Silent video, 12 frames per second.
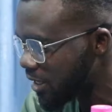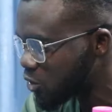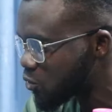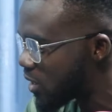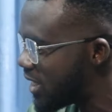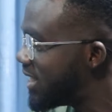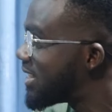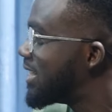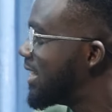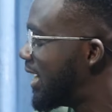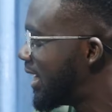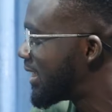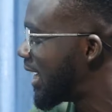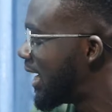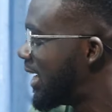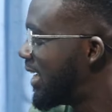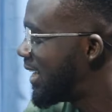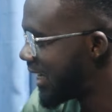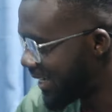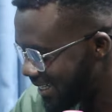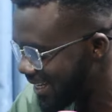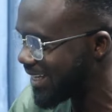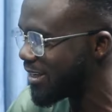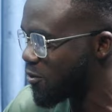actually is in the letter?
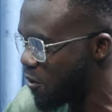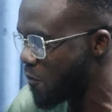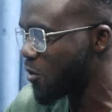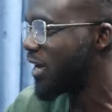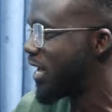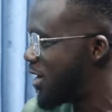And then come on